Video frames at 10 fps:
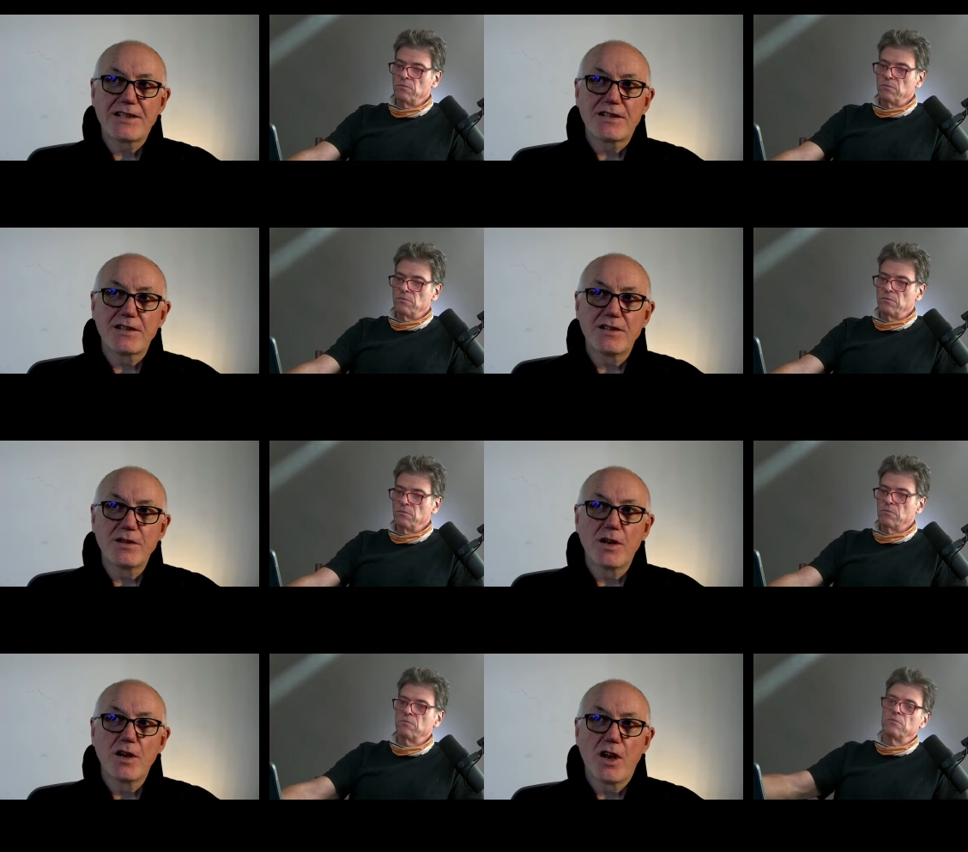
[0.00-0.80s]
Speaker 1: to
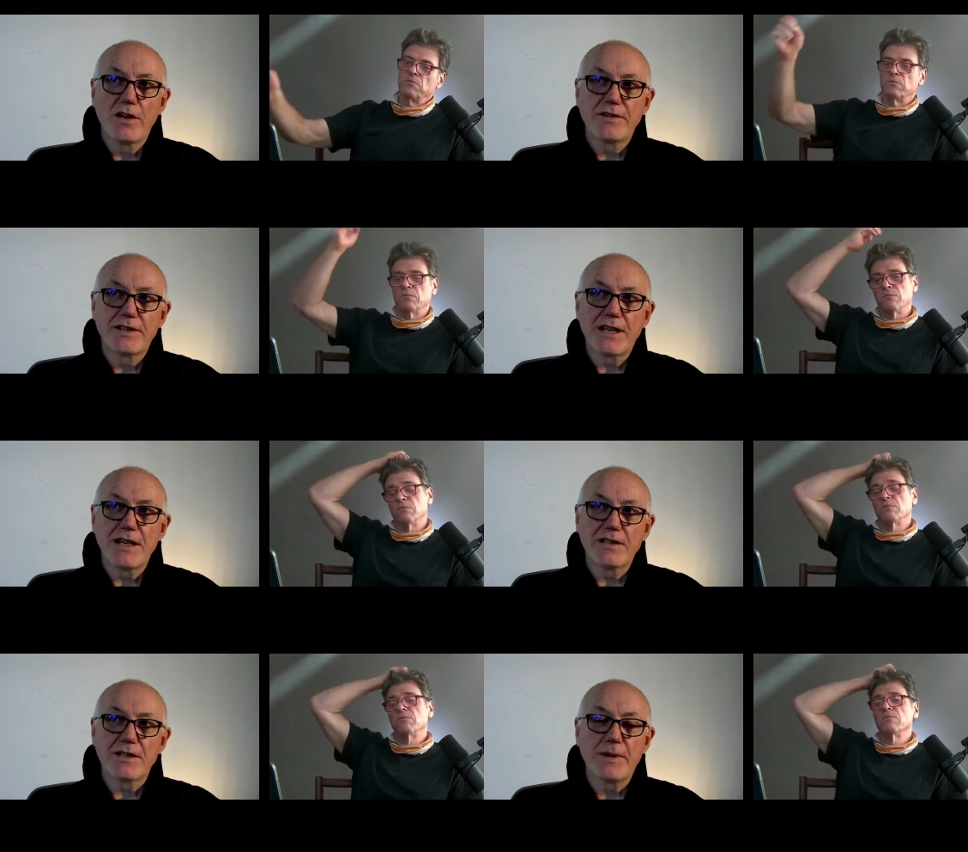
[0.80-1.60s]
do a lot of
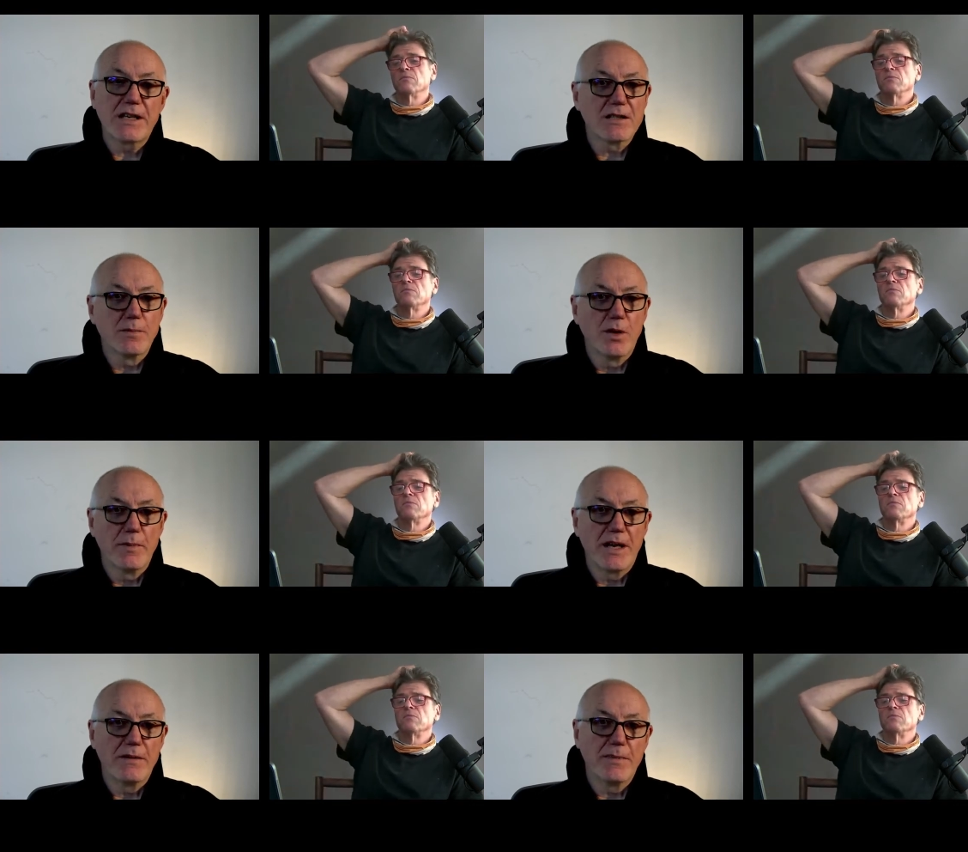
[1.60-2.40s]
sales to make a small
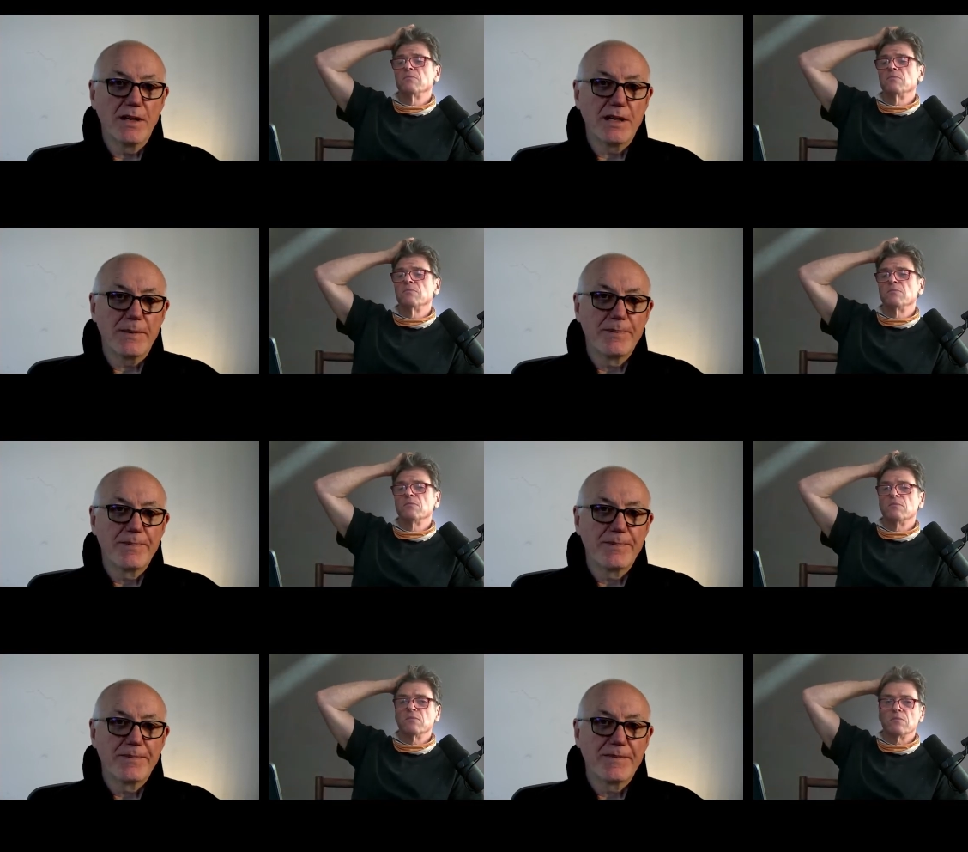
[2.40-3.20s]
amount of money.
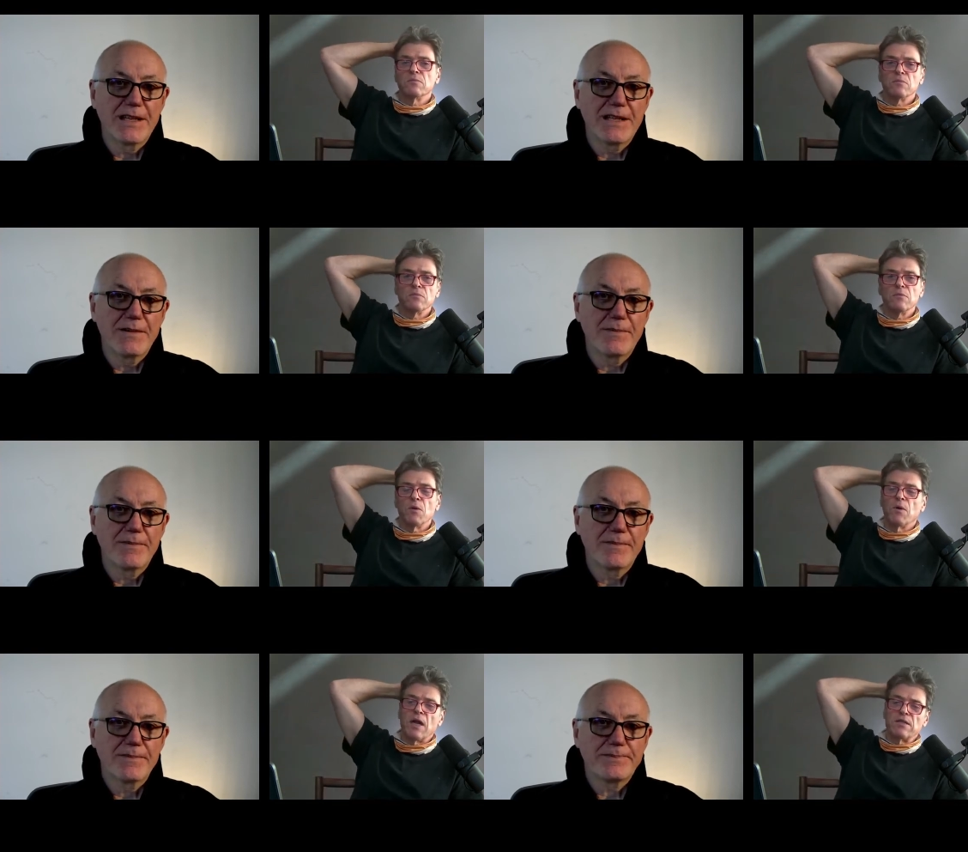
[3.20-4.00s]
Speaker 2: Well, let's move
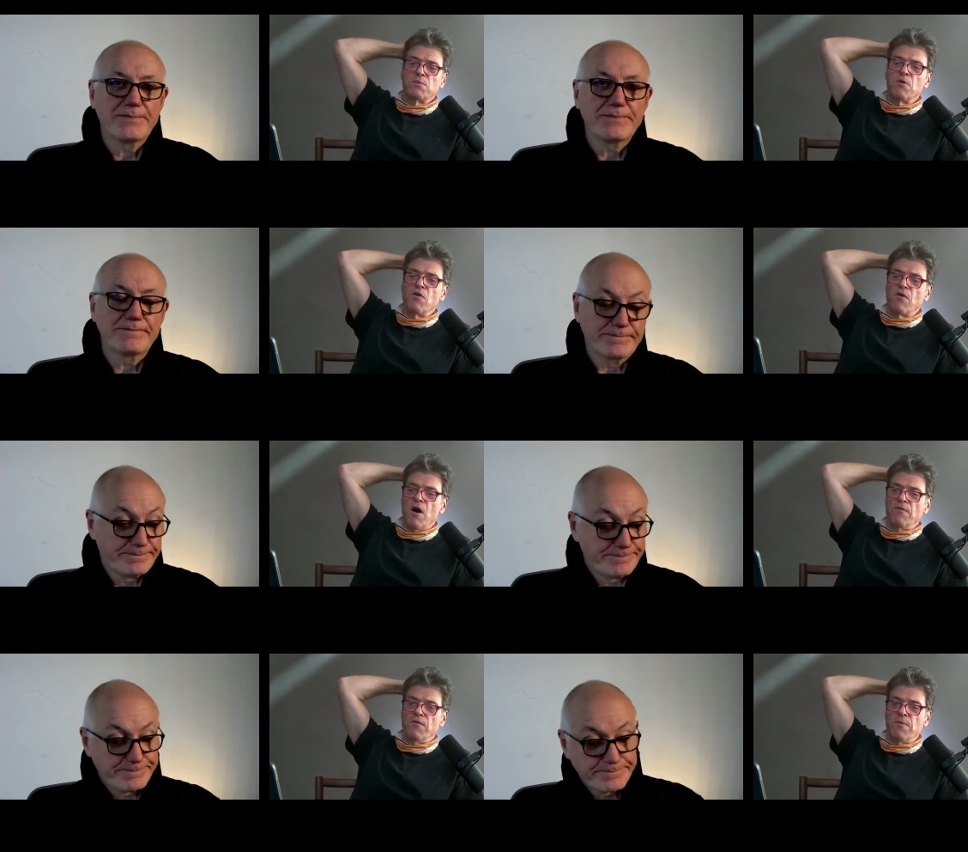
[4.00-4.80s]
on from the
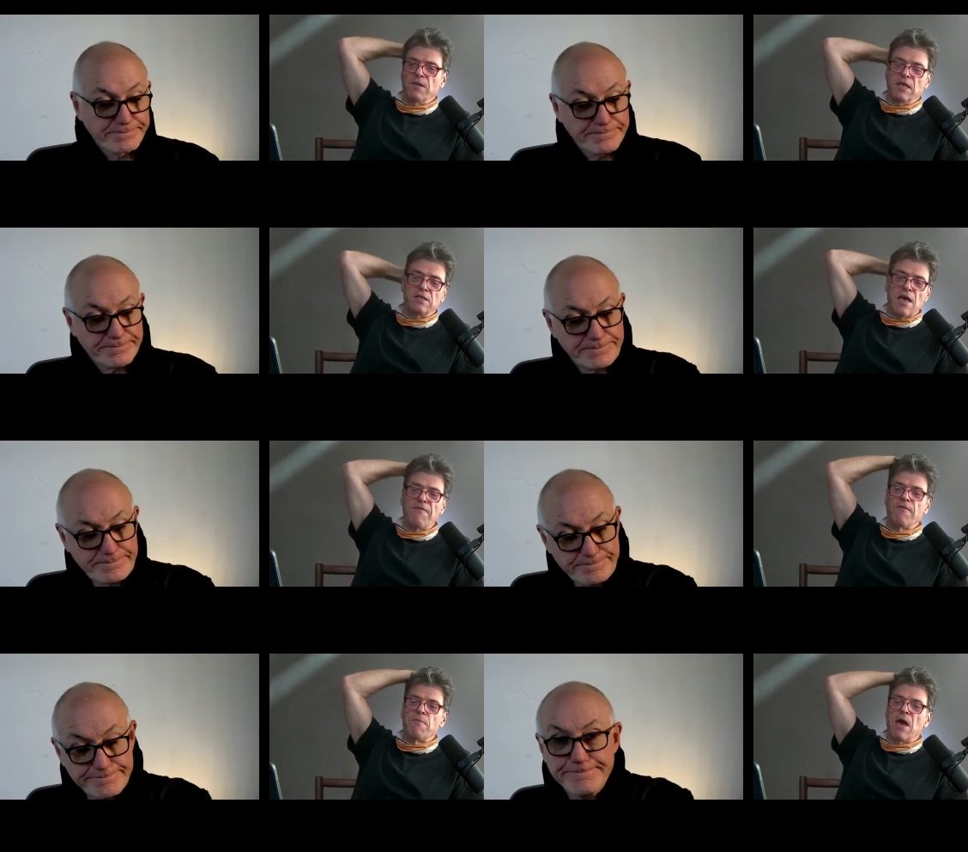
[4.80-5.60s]
defamation of
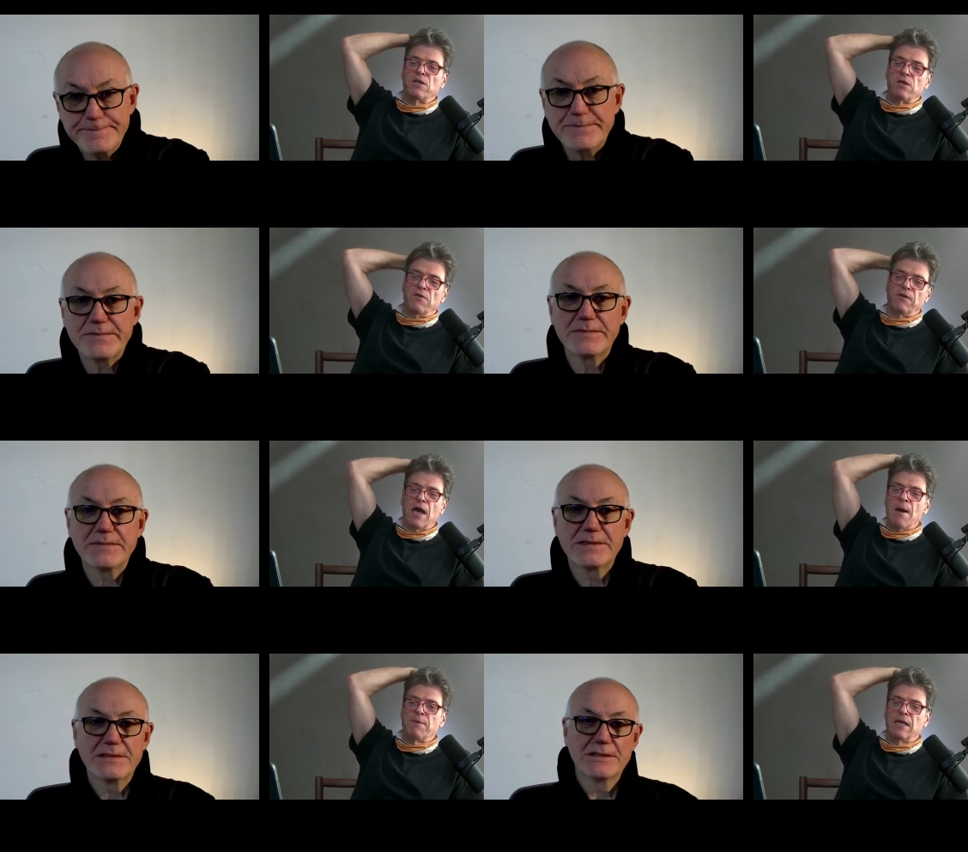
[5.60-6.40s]

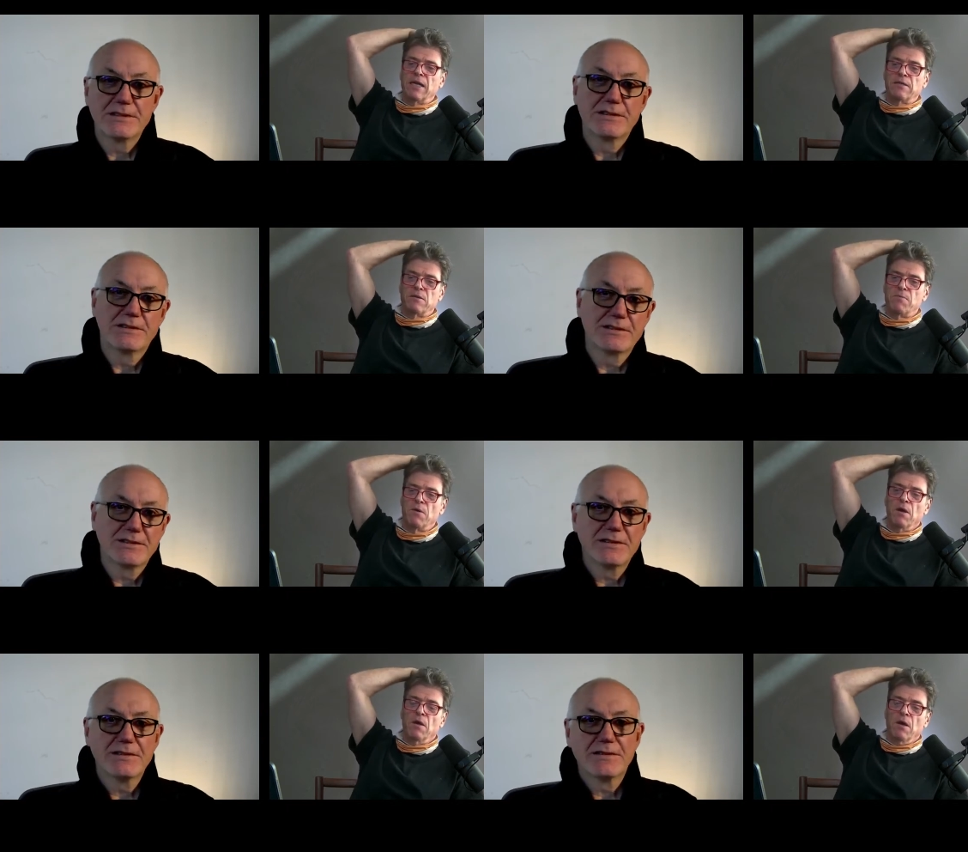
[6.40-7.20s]
capitalism.
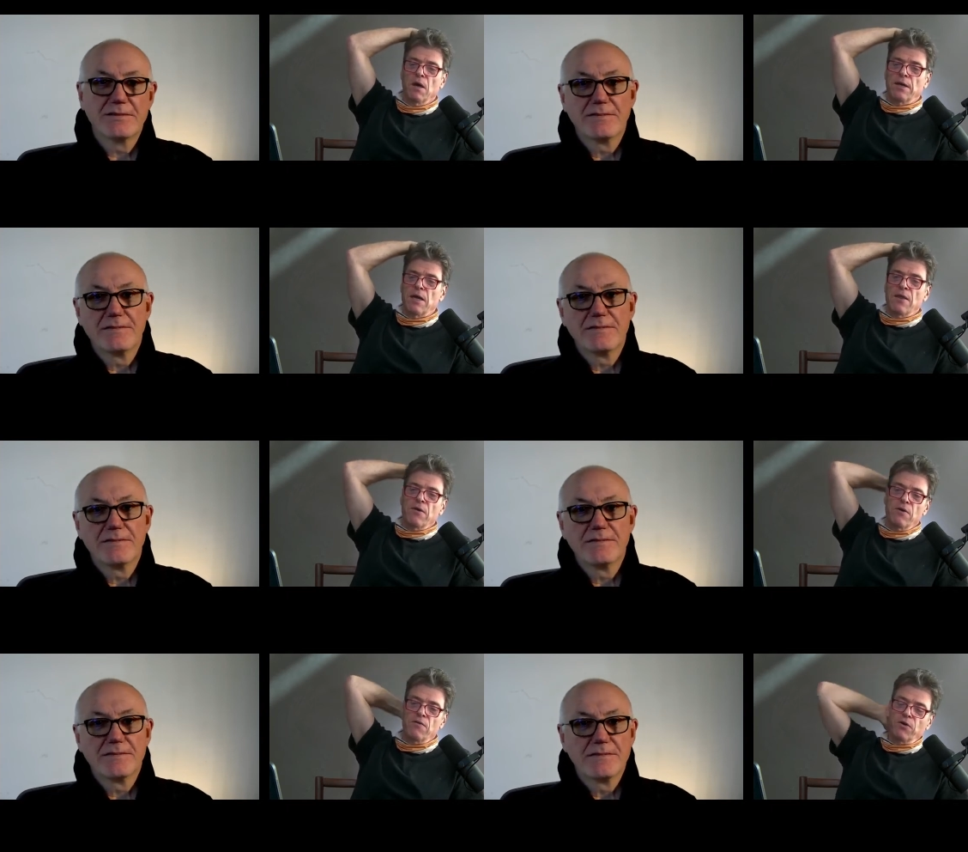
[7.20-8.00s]
Another of your
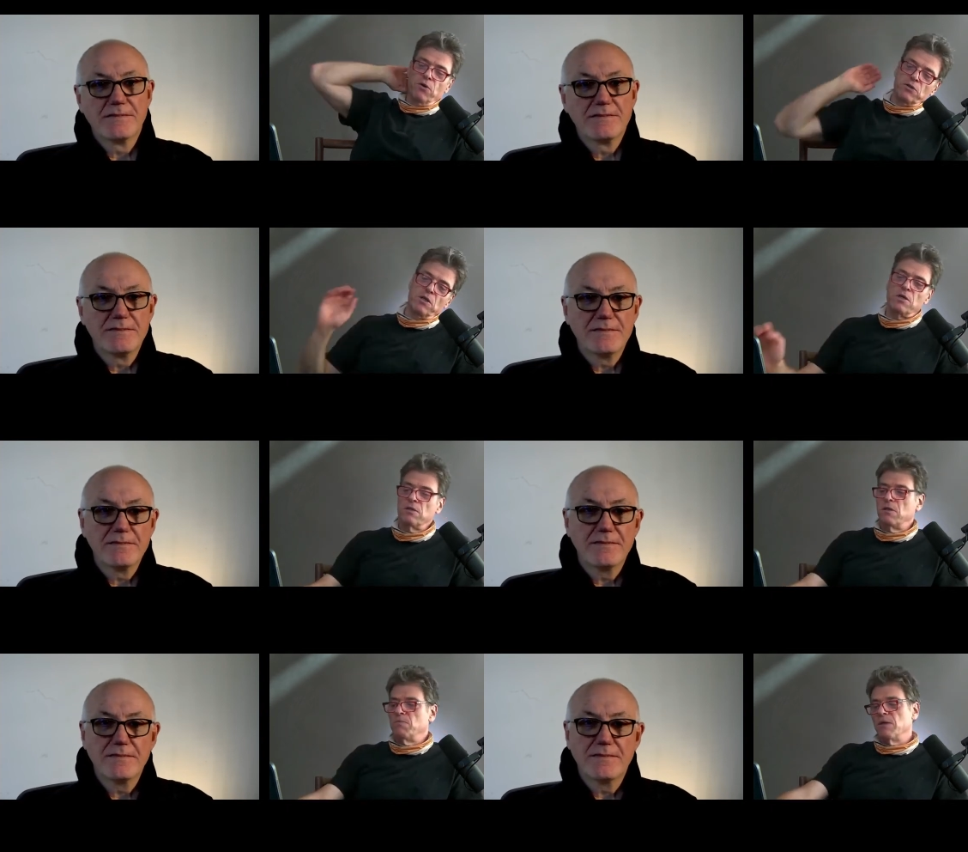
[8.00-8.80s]
suggested pieces
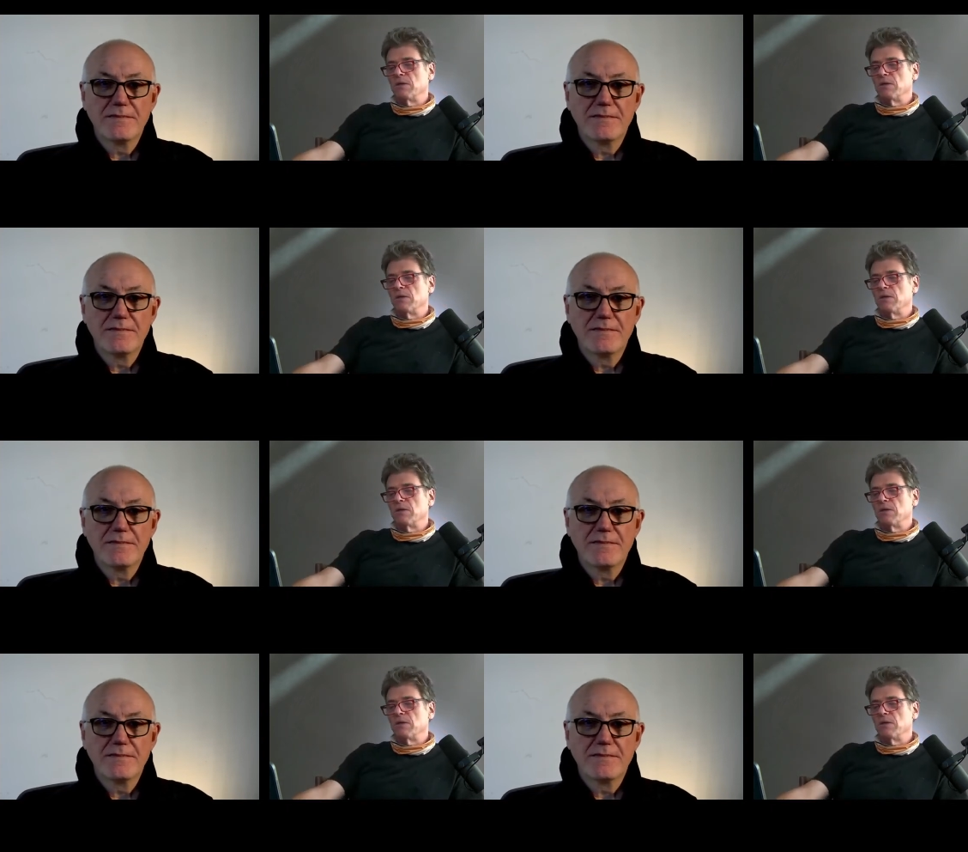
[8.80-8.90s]
this week,